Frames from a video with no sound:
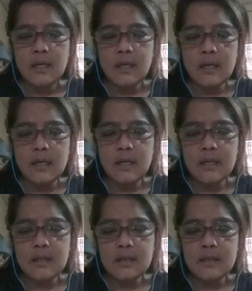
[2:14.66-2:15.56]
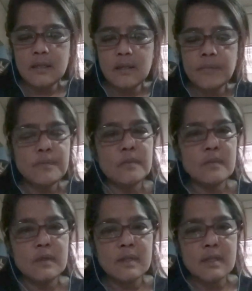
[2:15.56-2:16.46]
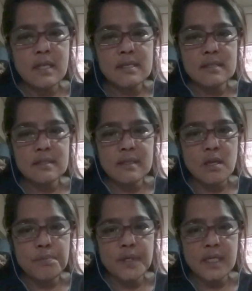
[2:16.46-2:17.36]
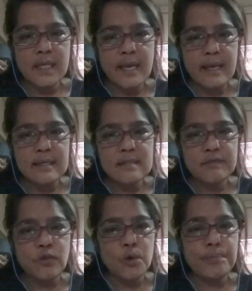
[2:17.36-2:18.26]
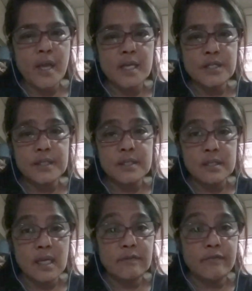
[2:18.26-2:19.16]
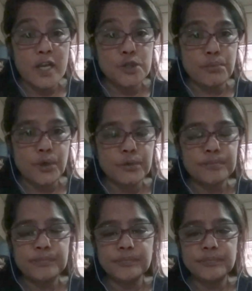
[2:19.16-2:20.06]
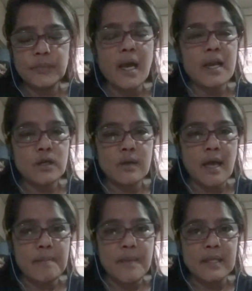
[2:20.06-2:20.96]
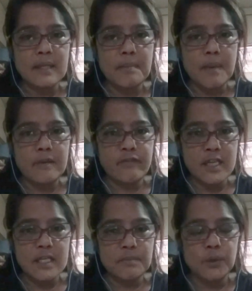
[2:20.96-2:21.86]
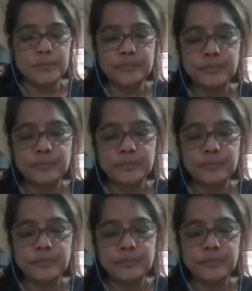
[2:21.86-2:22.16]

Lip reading: And this company has 4 pages in Facebook. I met them by Facebook.